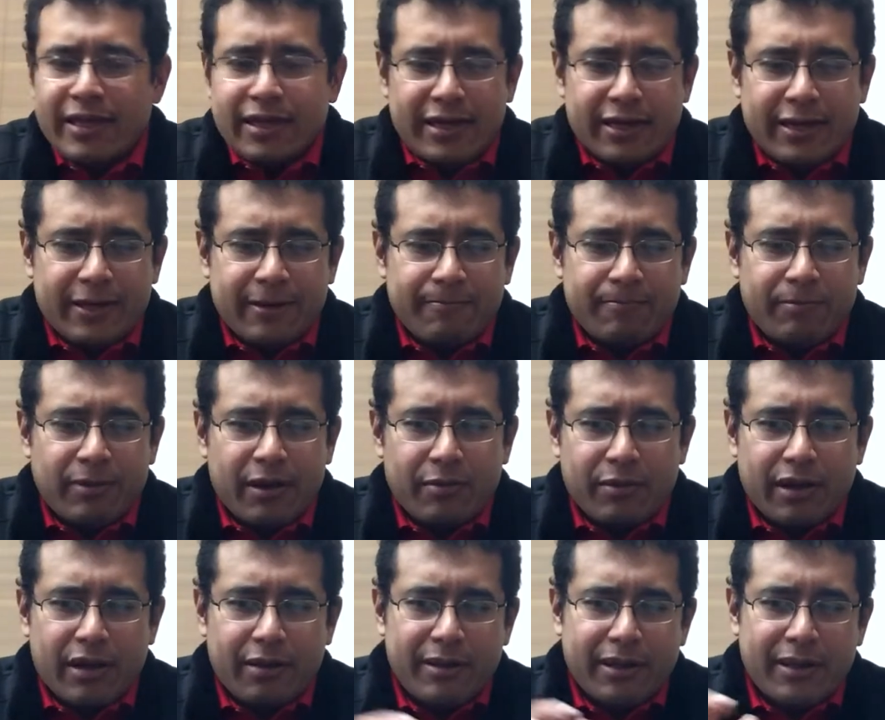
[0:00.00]
but
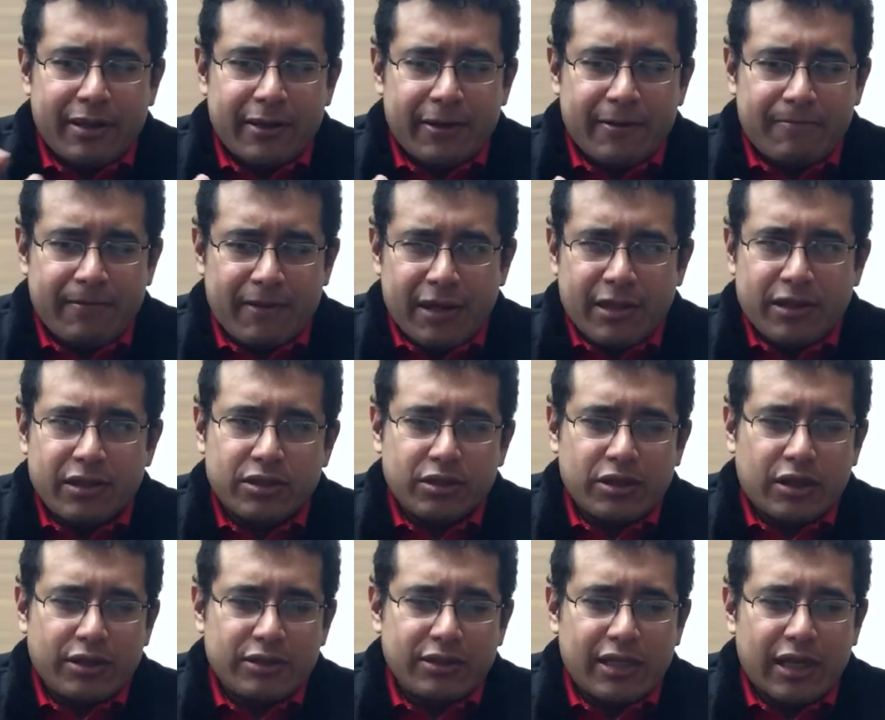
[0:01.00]
I'm going to be again
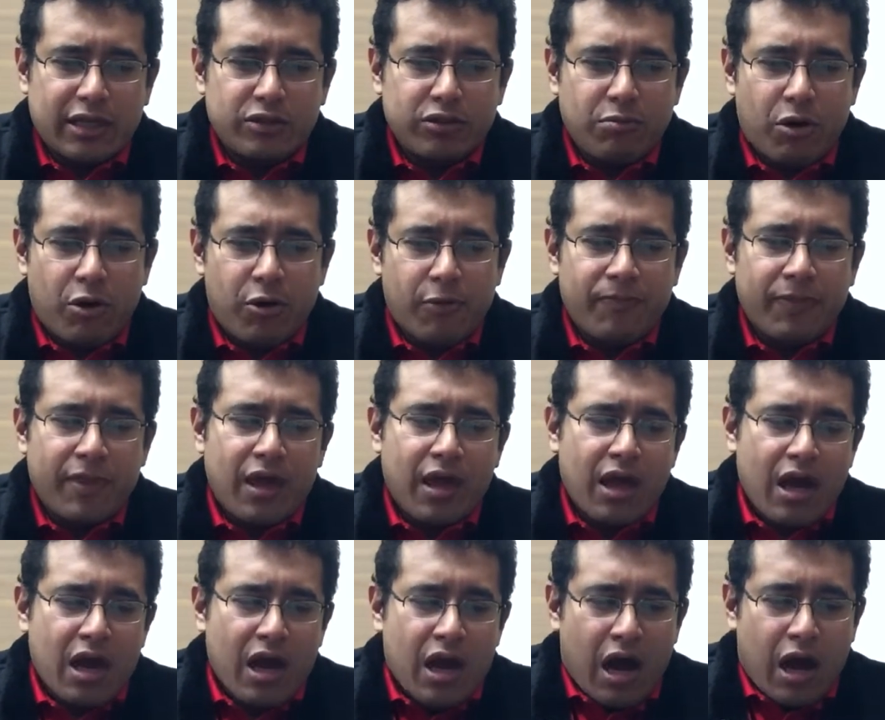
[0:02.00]
discussing that tomorrow.
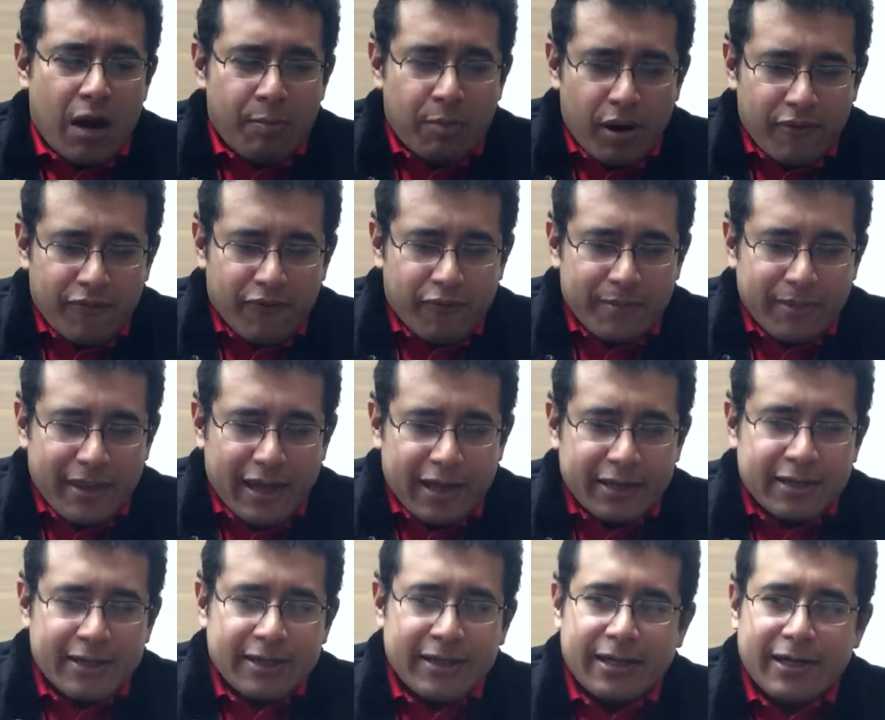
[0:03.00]
Apart from
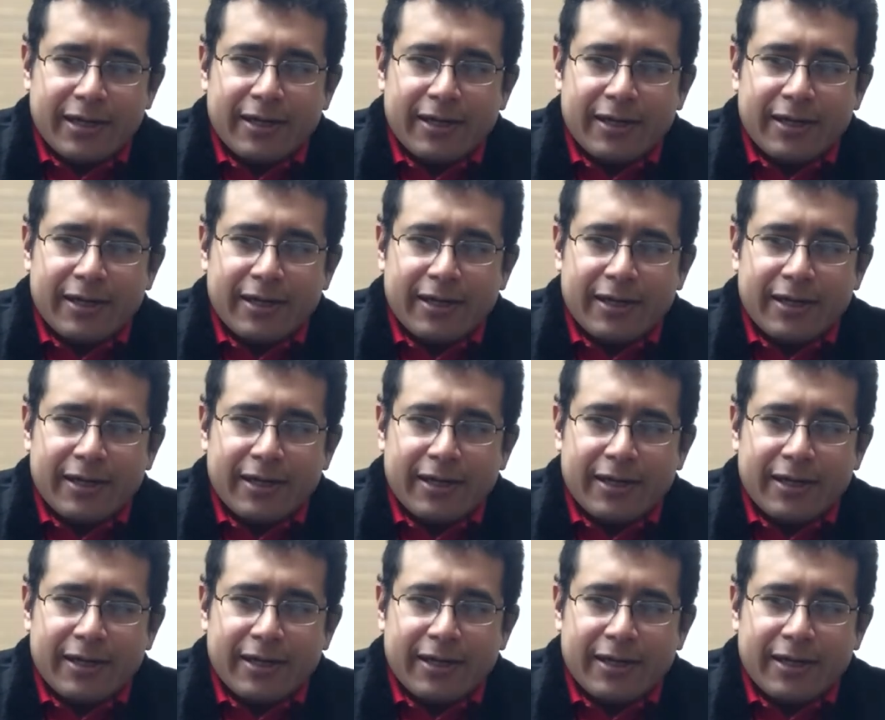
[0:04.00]
that,